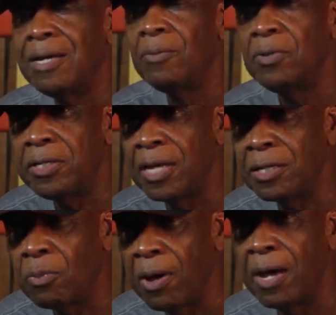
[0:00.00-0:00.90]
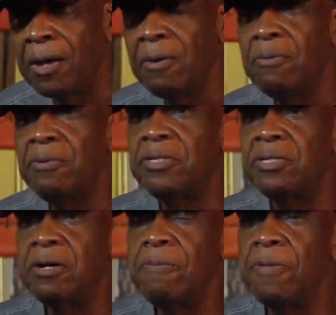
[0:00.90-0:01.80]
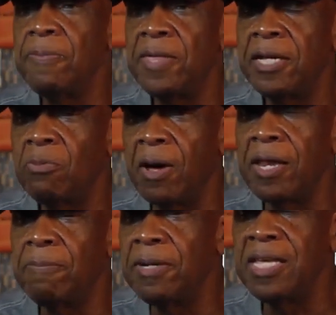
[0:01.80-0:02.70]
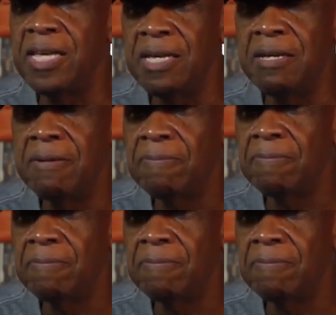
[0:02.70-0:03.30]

And that's why we served them. That's why they believe